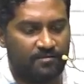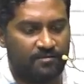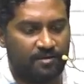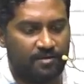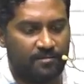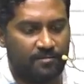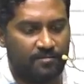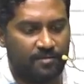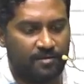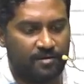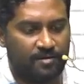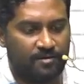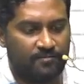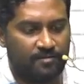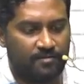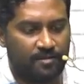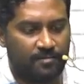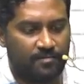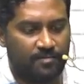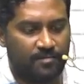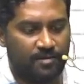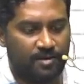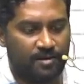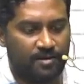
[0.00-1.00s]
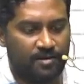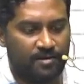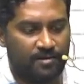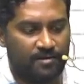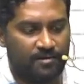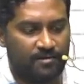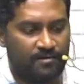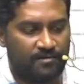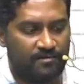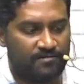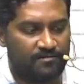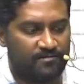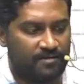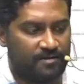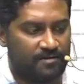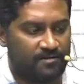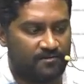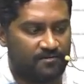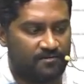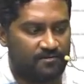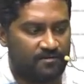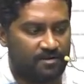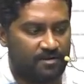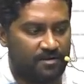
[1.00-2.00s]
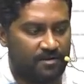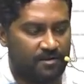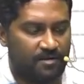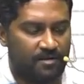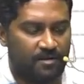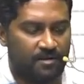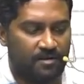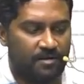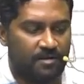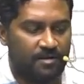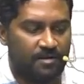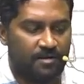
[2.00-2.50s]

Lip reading: Treatment will be resection.